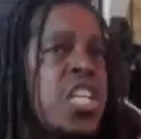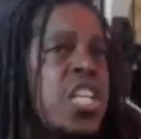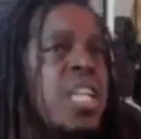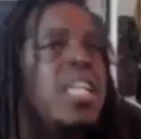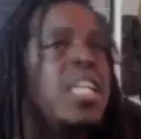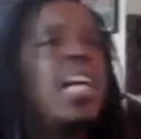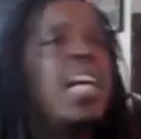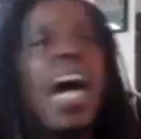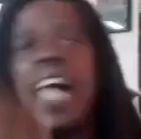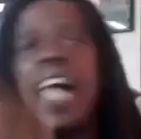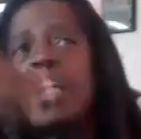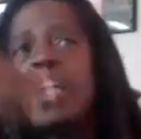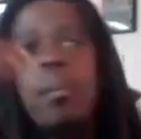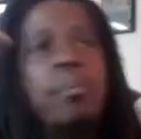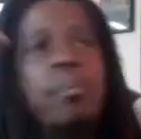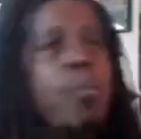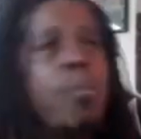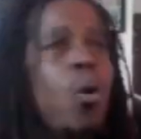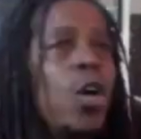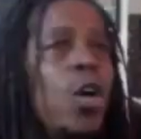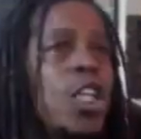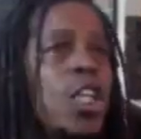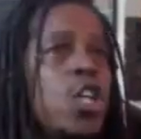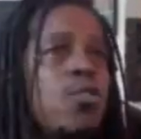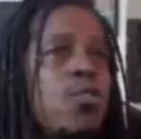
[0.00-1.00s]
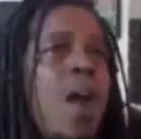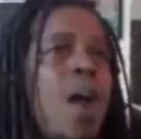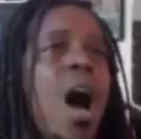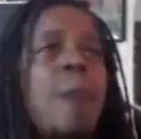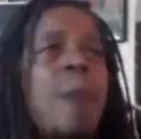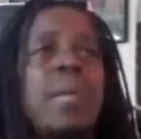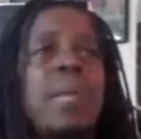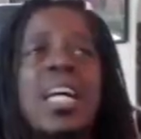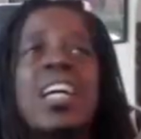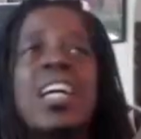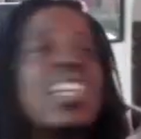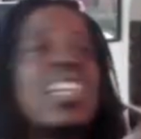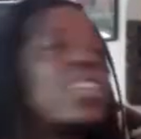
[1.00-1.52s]
And the more drama,
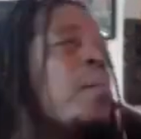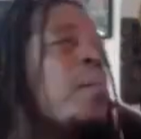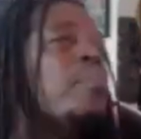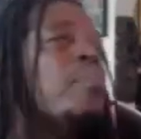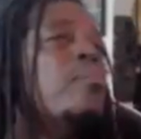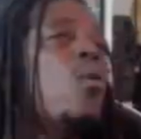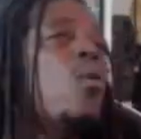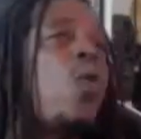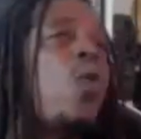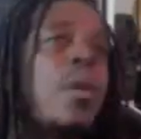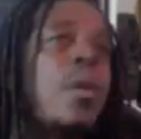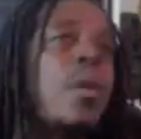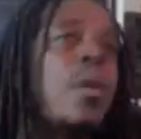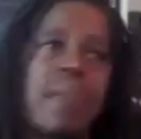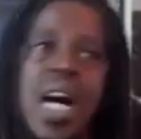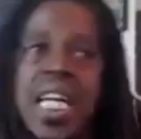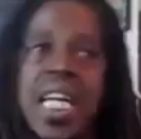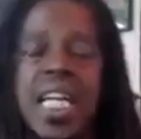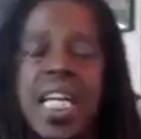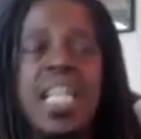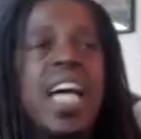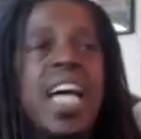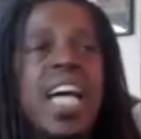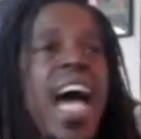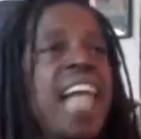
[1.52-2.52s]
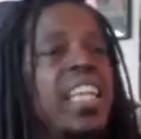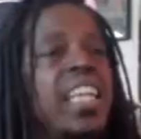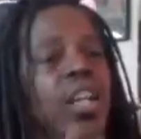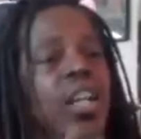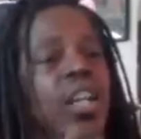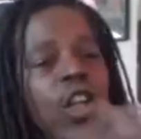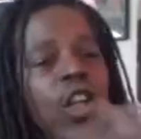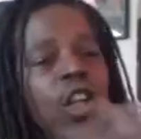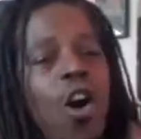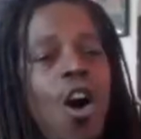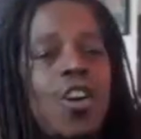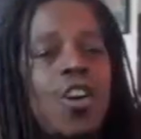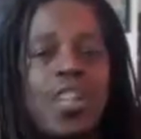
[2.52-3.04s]
the more money, and the
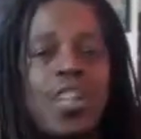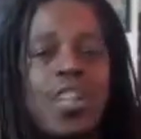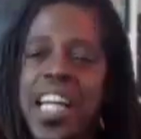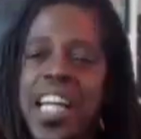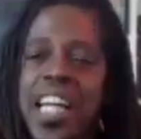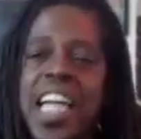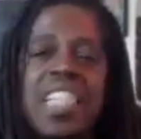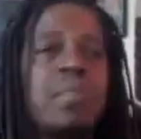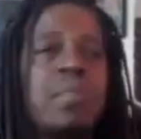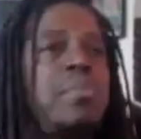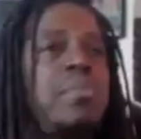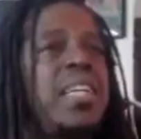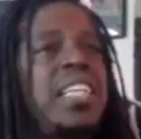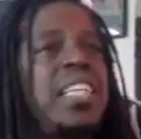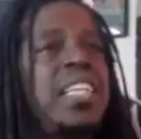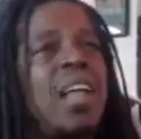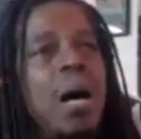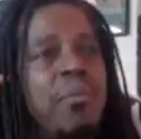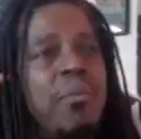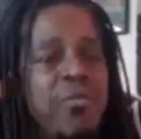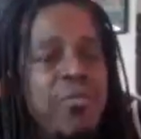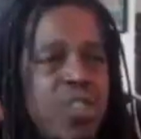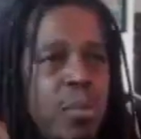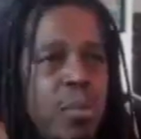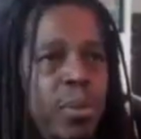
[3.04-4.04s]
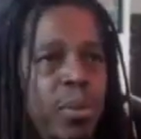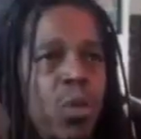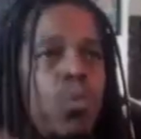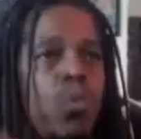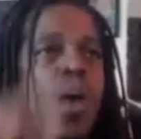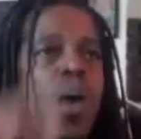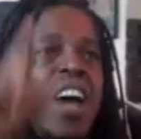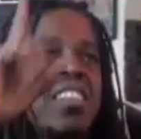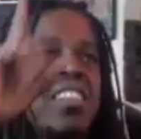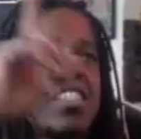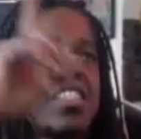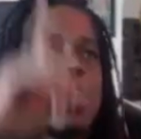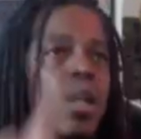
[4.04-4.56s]
longer they can be comfortable while
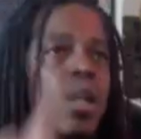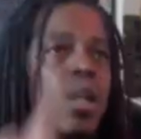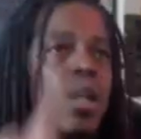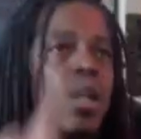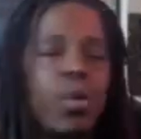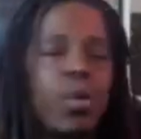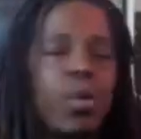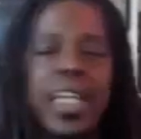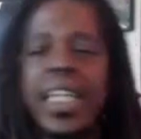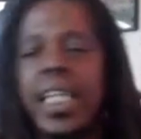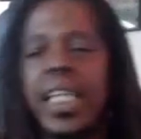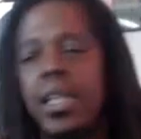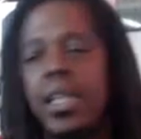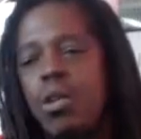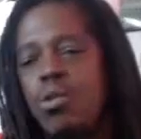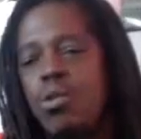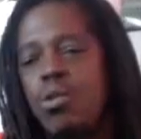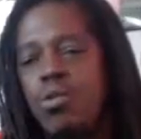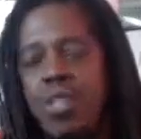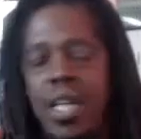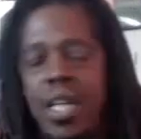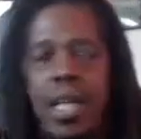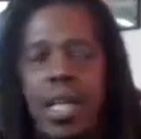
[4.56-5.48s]
slowly losing.